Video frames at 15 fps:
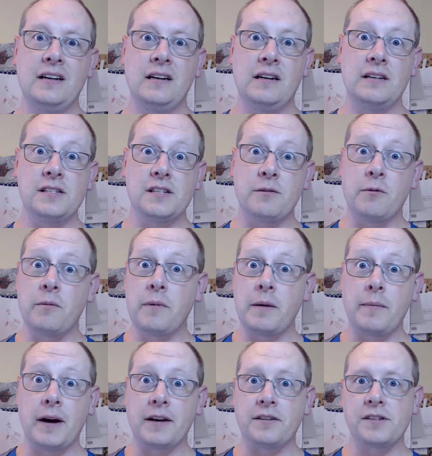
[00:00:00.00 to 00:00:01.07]
some of my
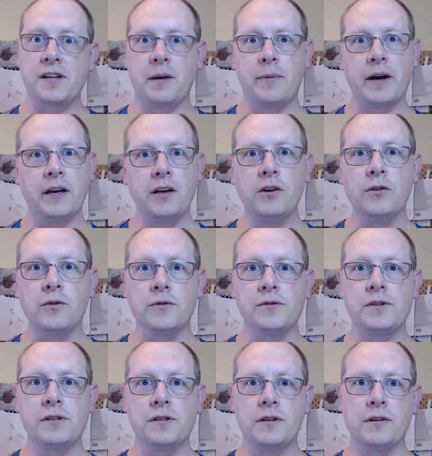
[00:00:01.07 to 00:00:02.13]
models I
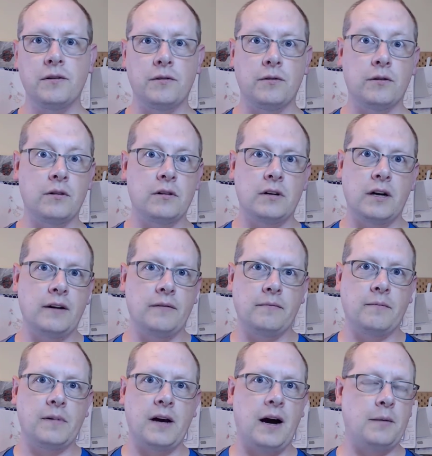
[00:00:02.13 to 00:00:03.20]
used or
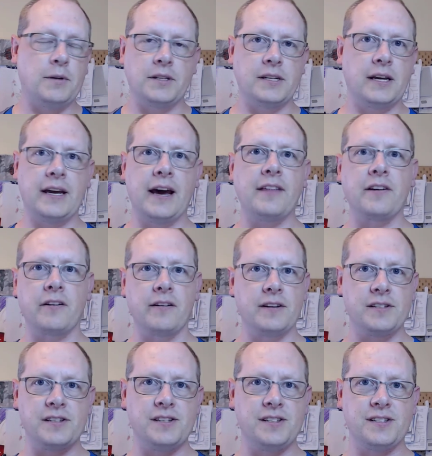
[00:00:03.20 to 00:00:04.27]
cobbled together
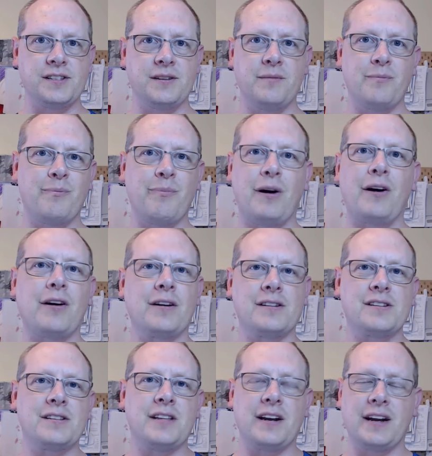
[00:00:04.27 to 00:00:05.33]
as just
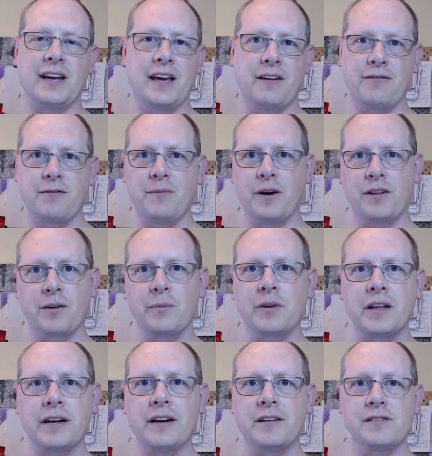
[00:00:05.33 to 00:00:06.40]
parts that I get from other
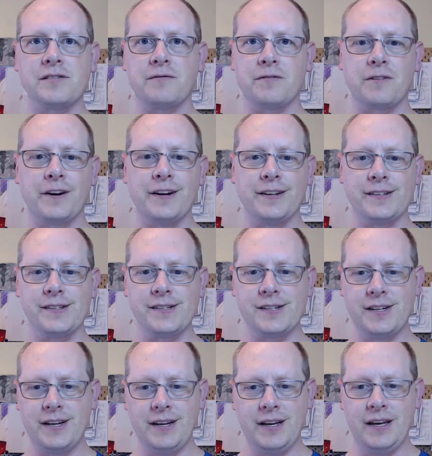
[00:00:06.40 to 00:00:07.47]
players and friends.
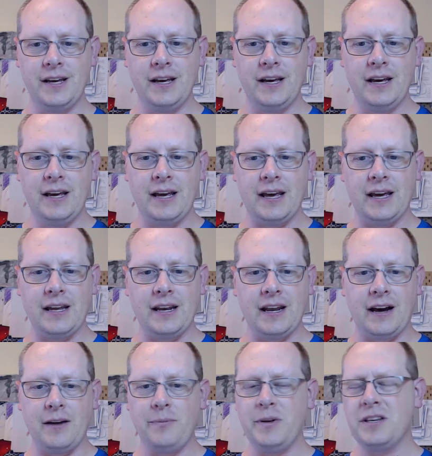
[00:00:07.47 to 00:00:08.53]
And
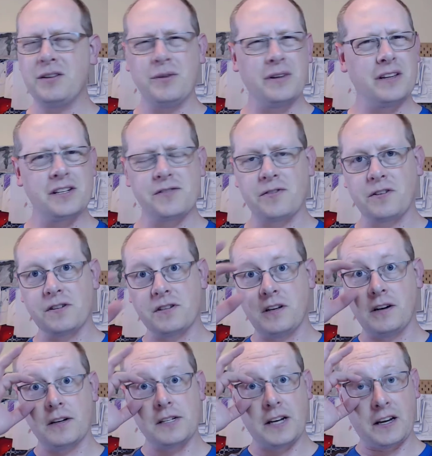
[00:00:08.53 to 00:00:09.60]
I've been doing this for as
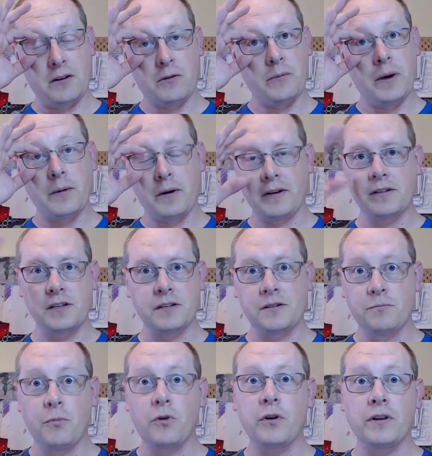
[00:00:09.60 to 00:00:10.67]
long as I can remember.
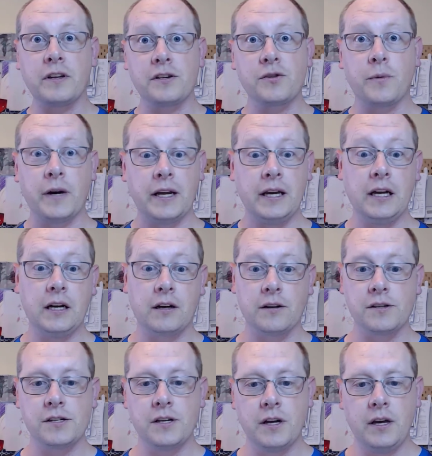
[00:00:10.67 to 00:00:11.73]
It's more than 20
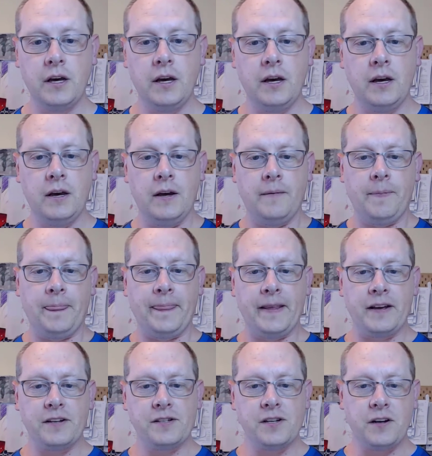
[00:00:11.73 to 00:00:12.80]
years.
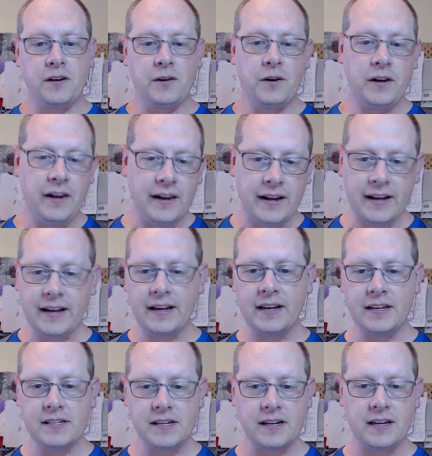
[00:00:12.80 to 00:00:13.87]
So,
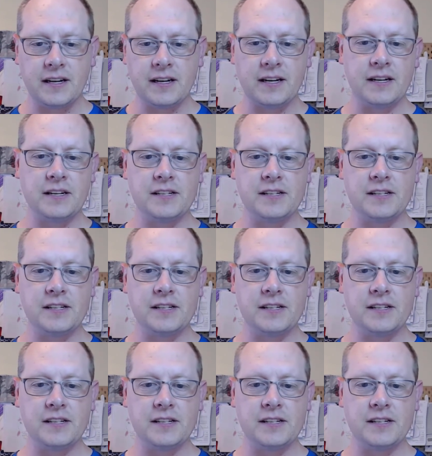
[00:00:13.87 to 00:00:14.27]
as a